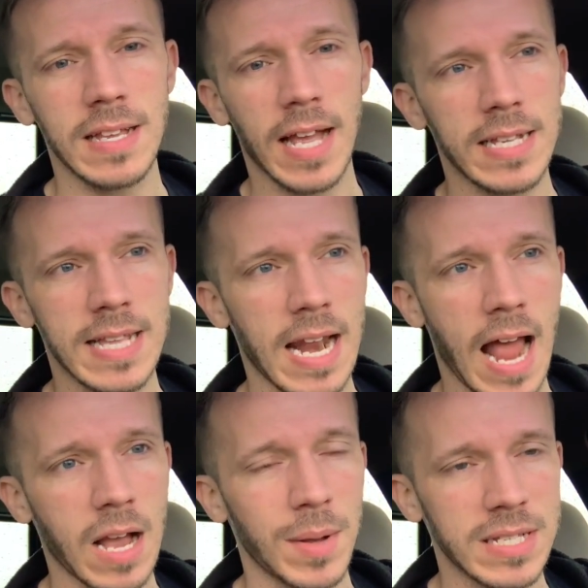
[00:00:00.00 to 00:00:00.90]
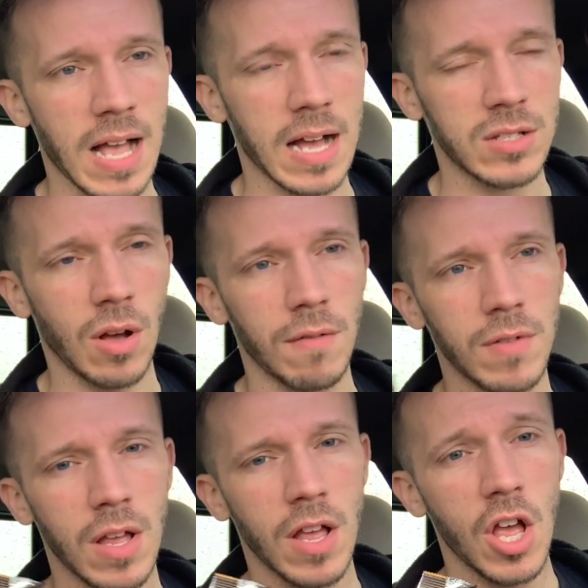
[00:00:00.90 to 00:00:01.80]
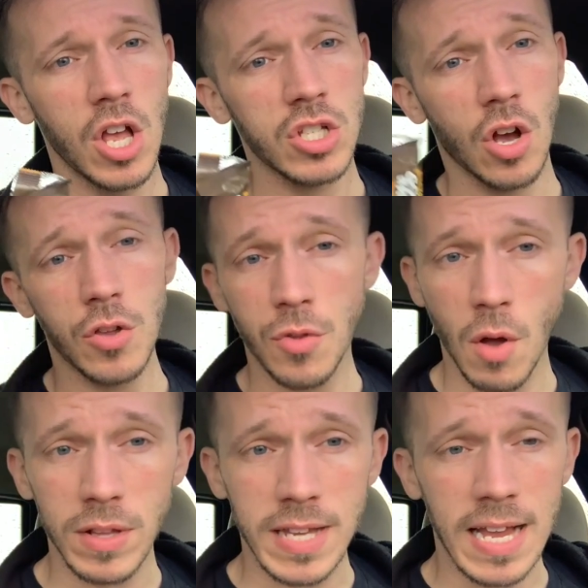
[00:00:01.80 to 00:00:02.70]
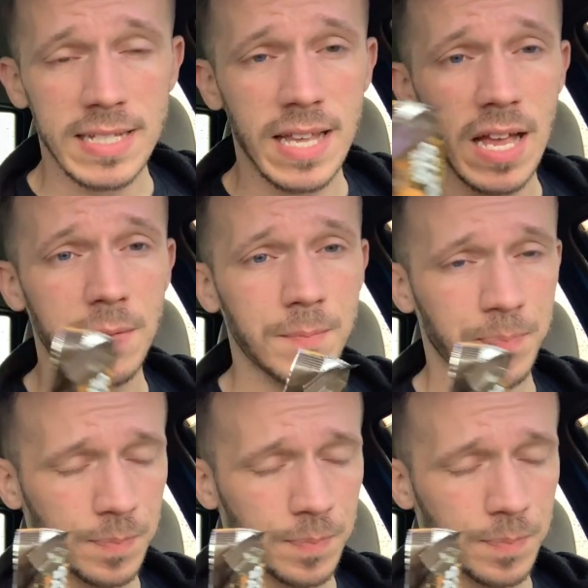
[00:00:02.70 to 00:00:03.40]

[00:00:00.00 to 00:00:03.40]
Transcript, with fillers: Like, it's not knocking my socks off. So you throw the taste in